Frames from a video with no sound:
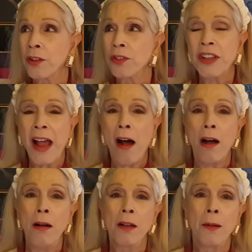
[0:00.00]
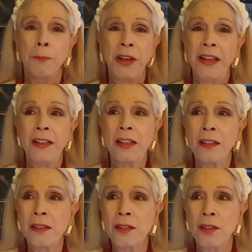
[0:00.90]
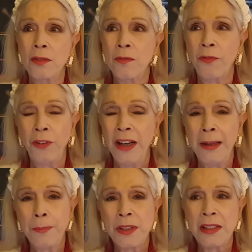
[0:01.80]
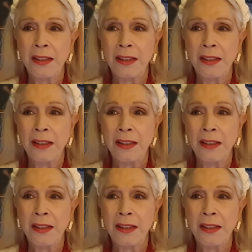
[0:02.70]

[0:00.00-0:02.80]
yeah, Peter Phillips